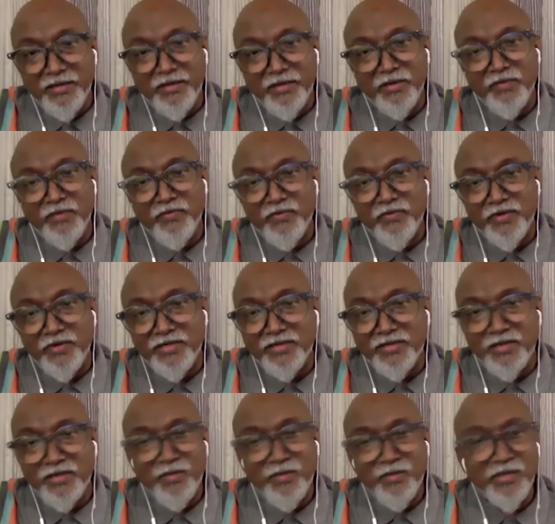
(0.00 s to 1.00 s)
You know, for
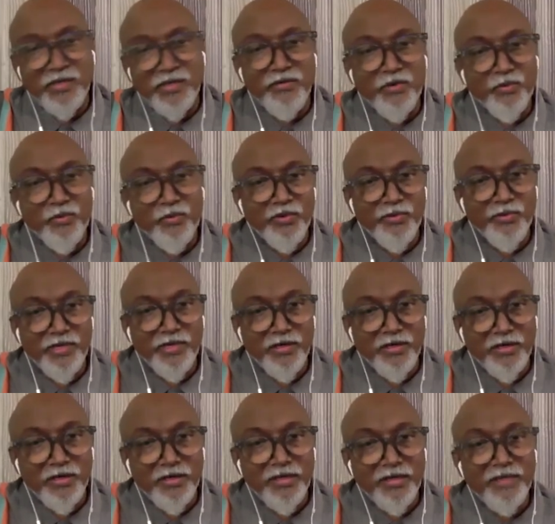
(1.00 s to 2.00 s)
example, Liverpool
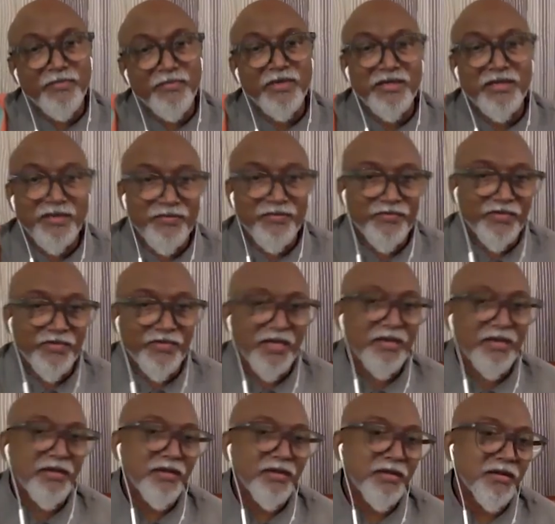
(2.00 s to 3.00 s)
Biennale, we have
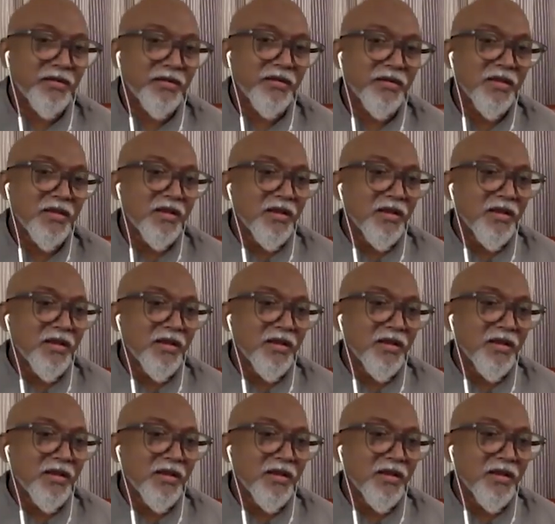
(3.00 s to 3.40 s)
sent uh,